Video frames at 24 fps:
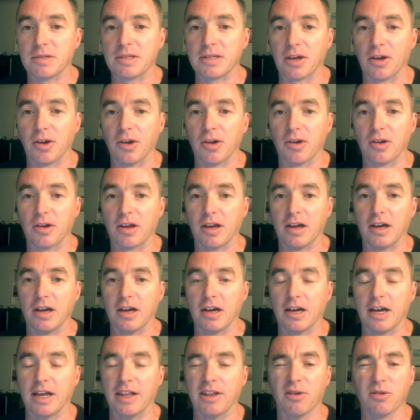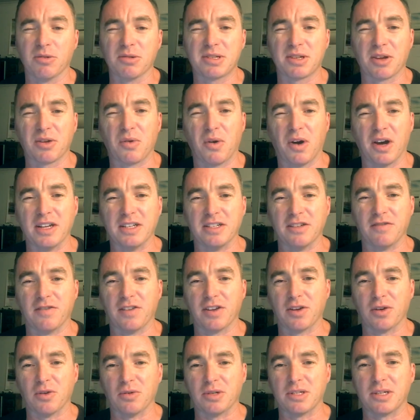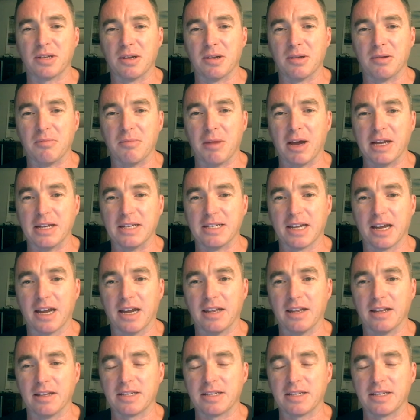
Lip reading: So and they're also quite difficult to maintain.